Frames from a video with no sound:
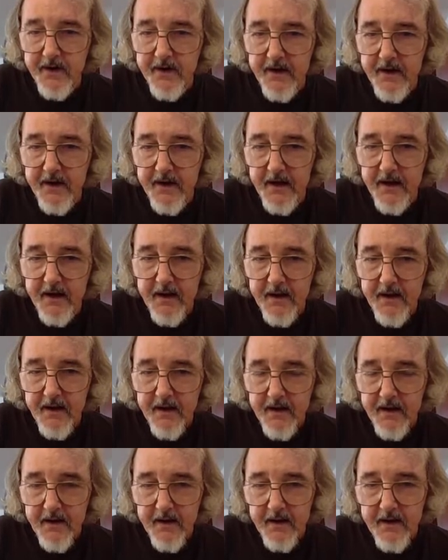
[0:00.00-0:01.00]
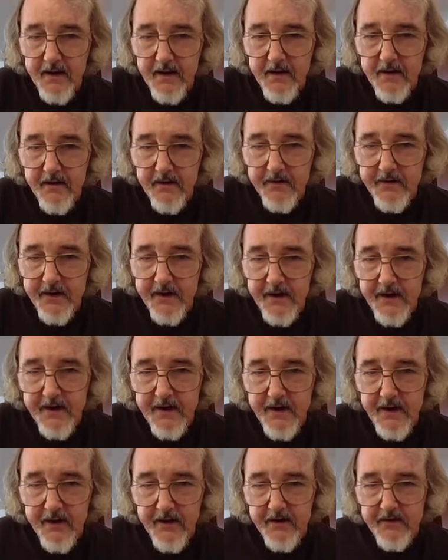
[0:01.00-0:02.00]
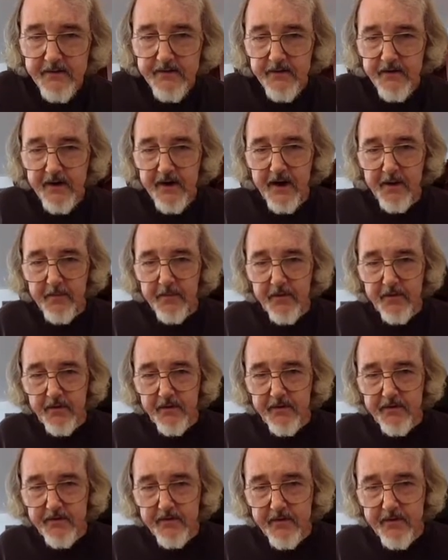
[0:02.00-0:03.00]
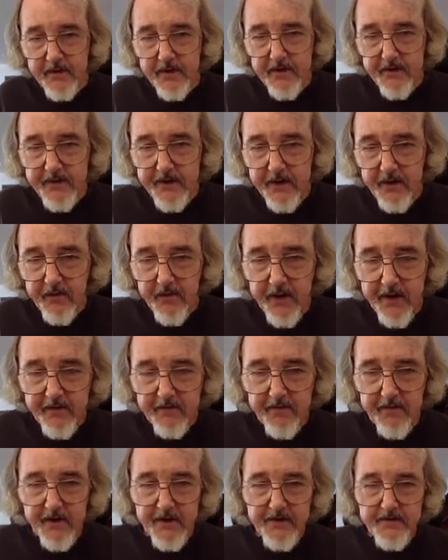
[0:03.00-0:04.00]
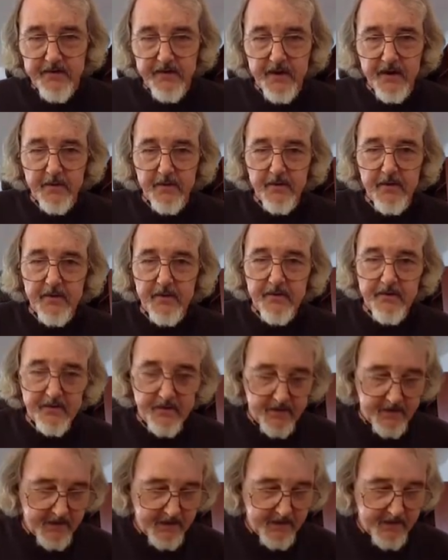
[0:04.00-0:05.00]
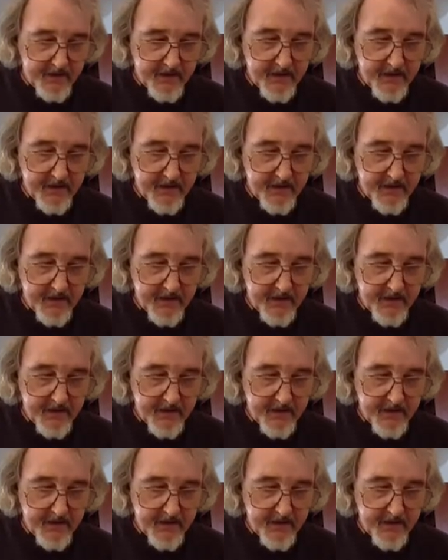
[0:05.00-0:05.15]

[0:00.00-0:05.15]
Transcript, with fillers: Okay. He'll take carrots for emeralds, and he'll take rotten flesh for emeralds.